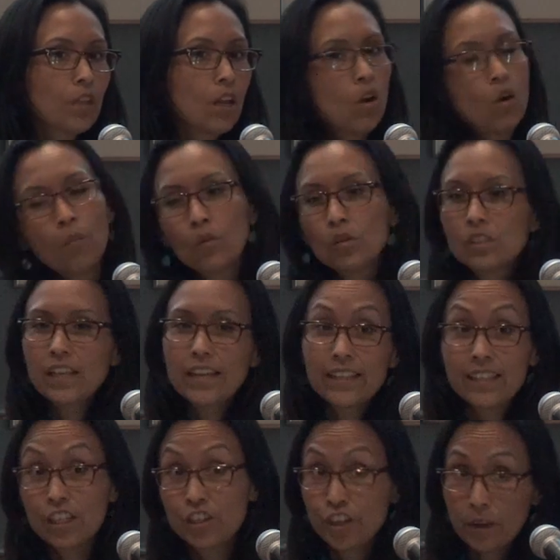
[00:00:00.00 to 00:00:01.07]
almost
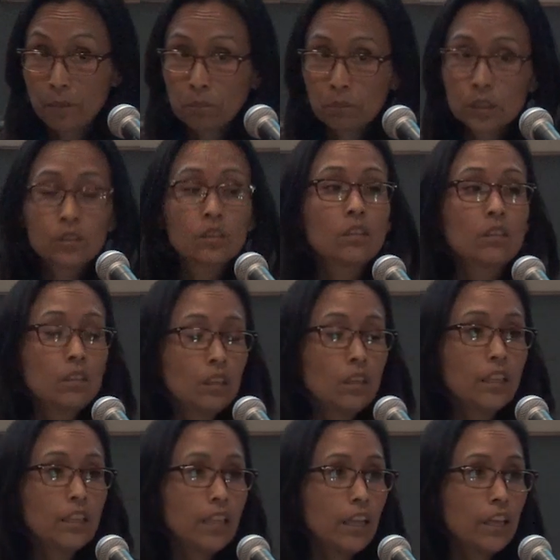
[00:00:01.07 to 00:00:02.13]
the gems
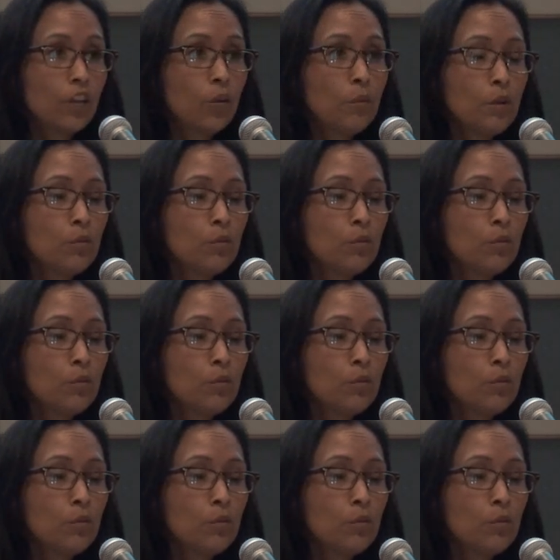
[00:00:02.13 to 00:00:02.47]
that nobody